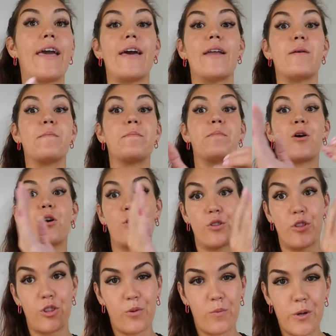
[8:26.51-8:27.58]
and
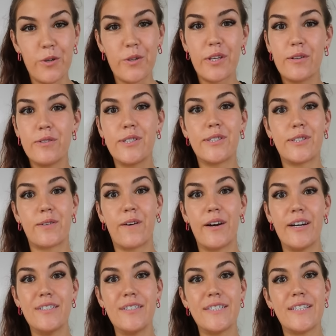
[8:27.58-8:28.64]
burn through those
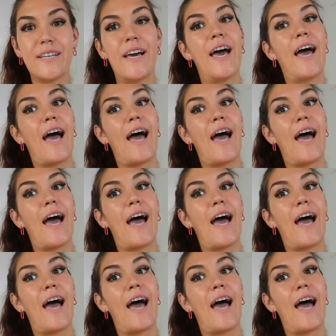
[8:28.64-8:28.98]
stores.